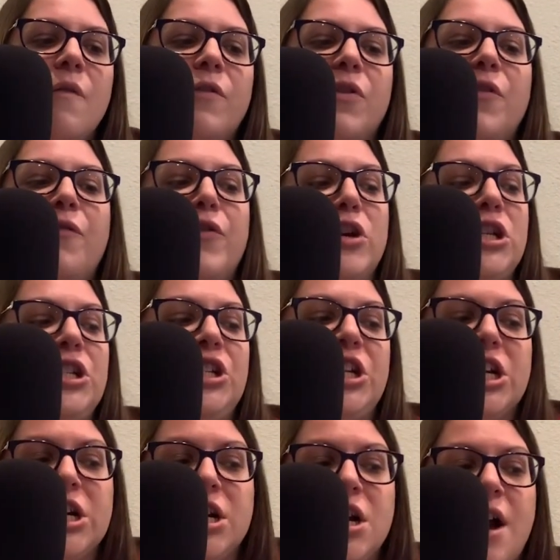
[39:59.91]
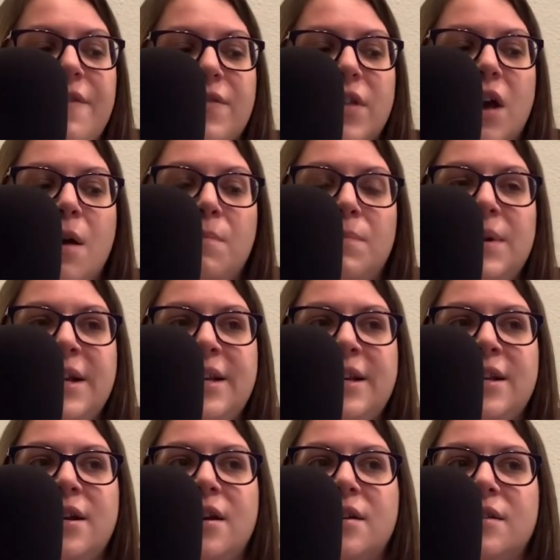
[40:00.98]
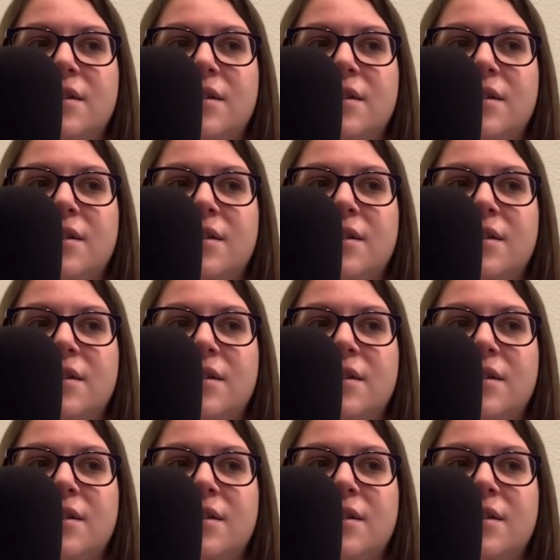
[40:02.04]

For the first year of the company's